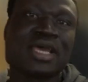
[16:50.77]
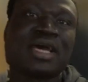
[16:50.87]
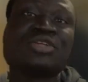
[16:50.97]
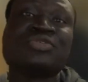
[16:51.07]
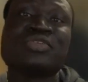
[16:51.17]
I
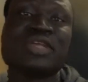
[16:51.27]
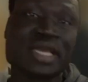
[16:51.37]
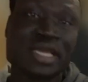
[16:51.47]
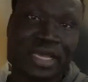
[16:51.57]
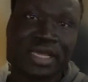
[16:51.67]
had to flee
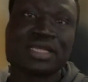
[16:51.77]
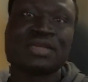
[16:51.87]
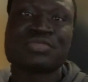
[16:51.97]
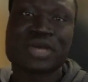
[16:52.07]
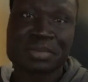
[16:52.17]
again
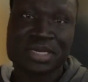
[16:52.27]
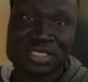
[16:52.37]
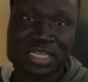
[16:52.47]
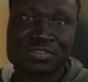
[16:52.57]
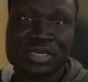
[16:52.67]
and find
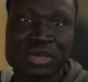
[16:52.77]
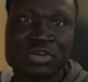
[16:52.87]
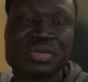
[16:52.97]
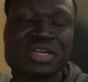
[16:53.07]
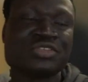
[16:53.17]
myself in
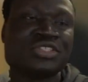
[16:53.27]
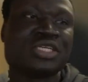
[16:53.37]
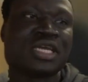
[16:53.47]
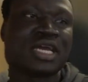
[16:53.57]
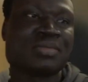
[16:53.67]
Kakuma
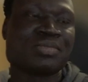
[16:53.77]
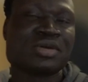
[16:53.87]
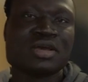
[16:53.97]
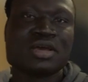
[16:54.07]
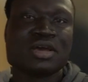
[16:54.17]
refugee camp,
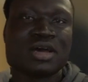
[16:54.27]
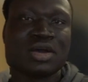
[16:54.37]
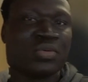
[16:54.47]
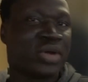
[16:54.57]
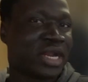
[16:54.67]

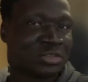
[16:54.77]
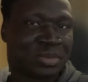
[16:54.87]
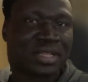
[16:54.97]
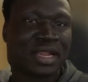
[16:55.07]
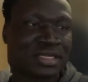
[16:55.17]
where I
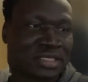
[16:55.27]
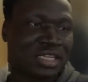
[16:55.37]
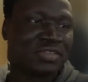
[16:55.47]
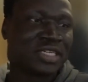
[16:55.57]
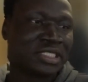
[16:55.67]
spent the last
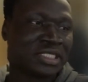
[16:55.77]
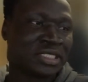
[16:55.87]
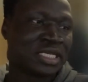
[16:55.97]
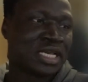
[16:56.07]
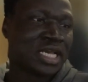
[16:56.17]
11
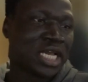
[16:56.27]
years.